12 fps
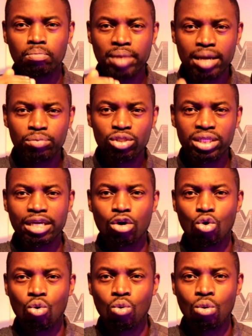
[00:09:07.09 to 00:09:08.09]

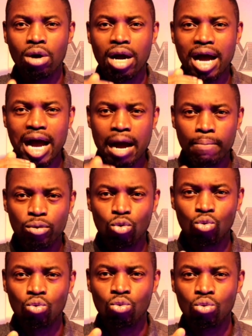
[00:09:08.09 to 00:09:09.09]
PepsiCo,
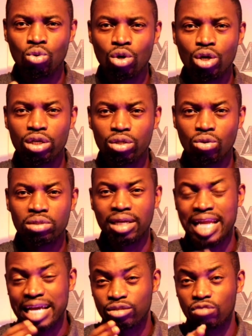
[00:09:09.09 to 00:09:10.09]
Apple, the
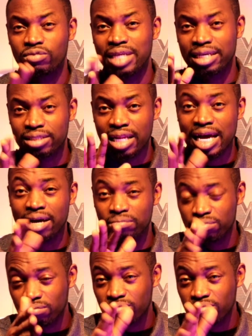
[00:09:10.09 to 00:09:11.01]
likes of Tesla.